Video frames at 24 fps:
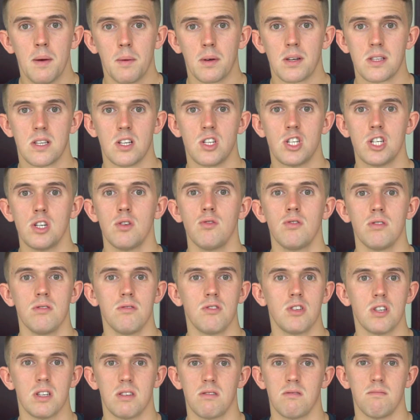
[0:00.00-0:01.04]
because the children
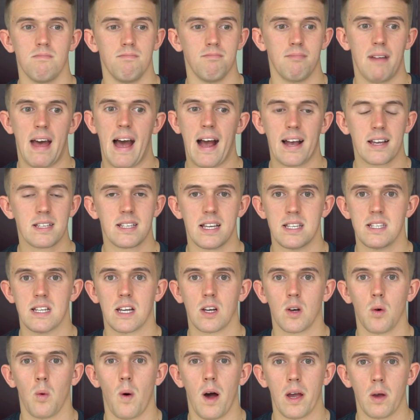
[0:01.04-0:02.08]
just accessed
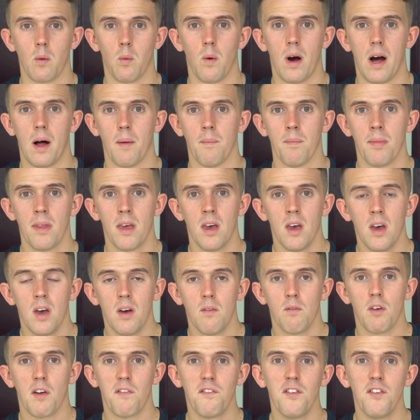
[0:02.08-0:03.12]
it quite well. It was